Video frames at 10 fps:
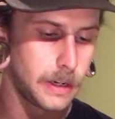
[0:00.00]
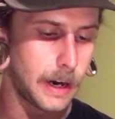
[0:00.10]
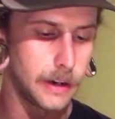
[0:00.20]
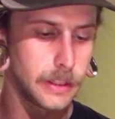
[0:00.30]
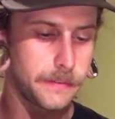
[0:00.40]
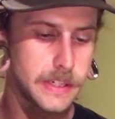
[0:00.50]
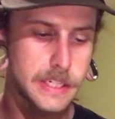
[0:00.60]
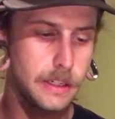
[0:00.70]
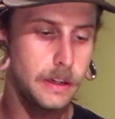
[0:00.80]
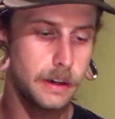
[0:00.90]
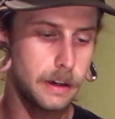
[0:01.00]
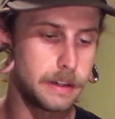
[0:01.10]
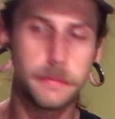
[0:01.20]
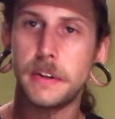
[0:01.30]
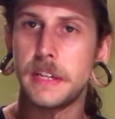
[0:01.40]
I would love to see a
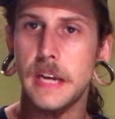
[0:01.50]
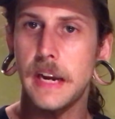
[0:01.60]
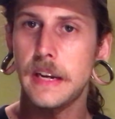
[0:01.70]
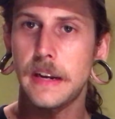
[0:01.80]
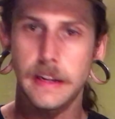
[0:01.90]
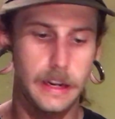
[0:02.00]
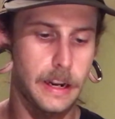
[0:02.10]
different design on it.